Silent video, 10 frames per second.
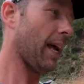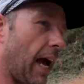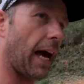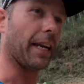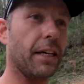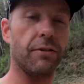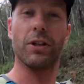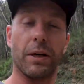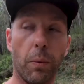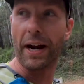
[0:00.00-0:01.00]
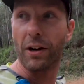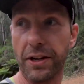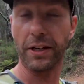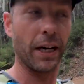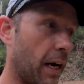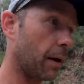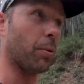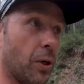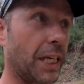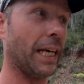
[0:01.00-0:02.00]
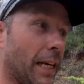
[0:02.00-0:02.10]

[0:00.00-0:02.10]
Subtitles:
And it can really wear on your body.